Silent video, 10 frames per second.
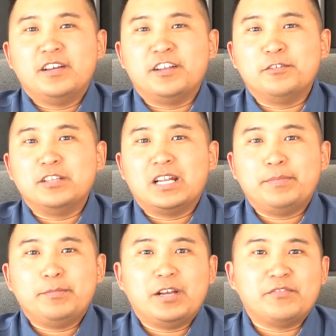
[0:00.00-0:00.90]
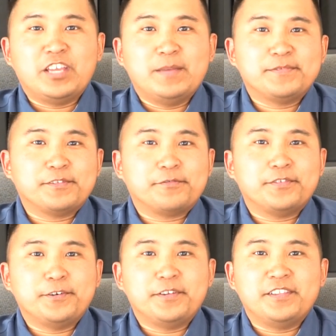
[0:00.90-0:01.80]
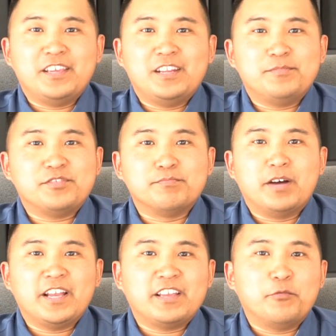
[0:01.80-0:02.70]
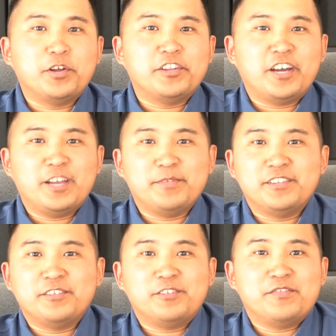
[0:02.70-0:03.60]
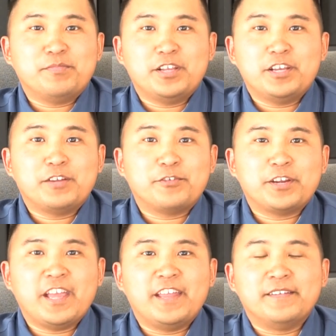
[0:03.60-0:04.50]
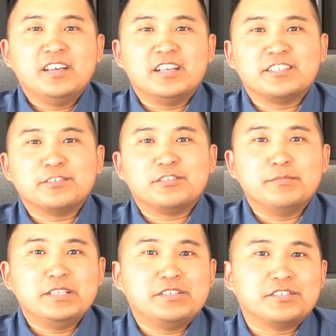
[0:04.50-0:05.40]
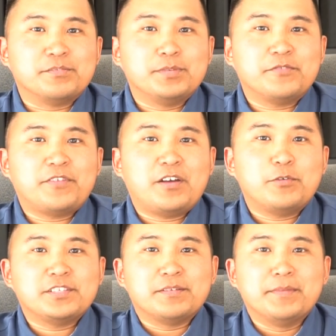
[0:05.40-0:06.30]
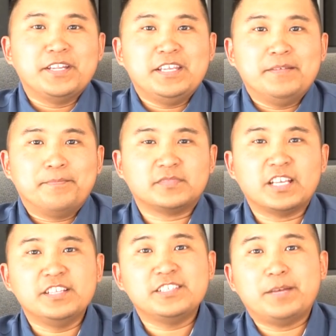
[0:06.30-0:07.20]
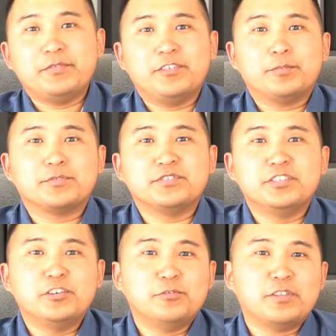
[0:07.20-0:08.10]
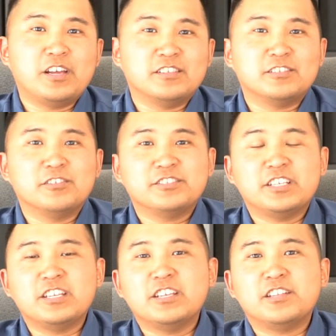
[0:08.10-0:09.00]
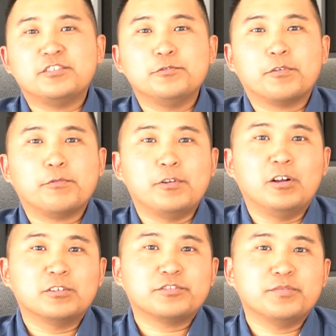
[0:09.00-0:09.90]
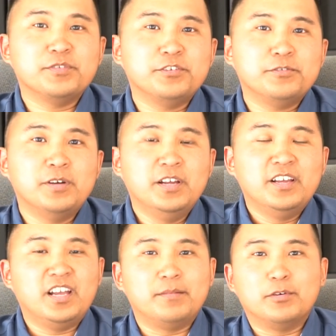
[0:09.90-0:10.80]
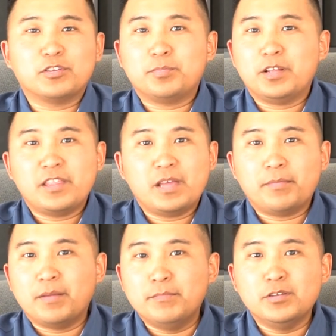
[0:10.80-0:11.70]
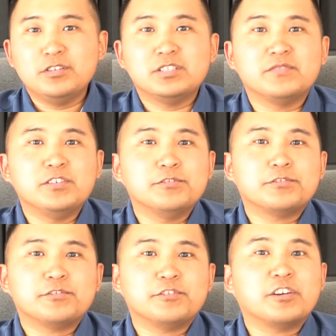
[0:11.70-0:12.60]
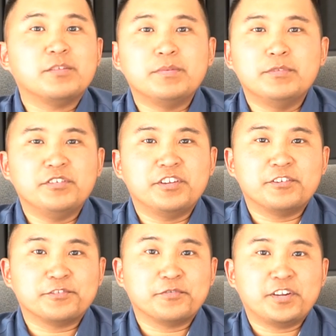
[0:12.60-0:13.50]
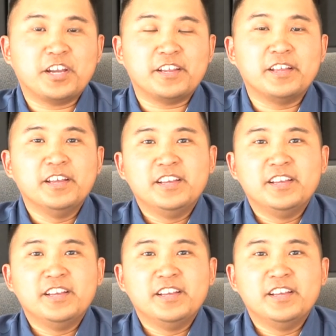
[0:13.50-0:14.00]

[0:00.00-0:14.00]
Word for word: I know a lot of people have games on their phone and they end up just buying it one time and don't even play it ever again. And so to me, it's just a big fat waste of money. And these app developers know that as long as they can get two or three dollars from you and multiply that by millions of users, they're gonna be millionaires overnight.